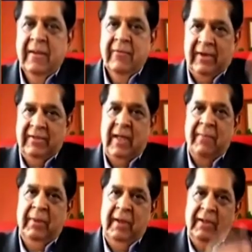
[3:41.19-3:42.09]
For
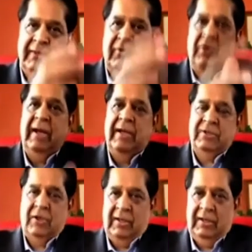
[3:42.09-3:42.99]
example, the food grain
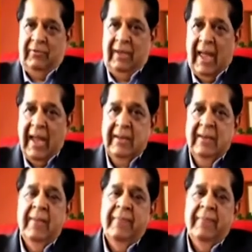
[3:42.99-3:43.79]
stock that we had.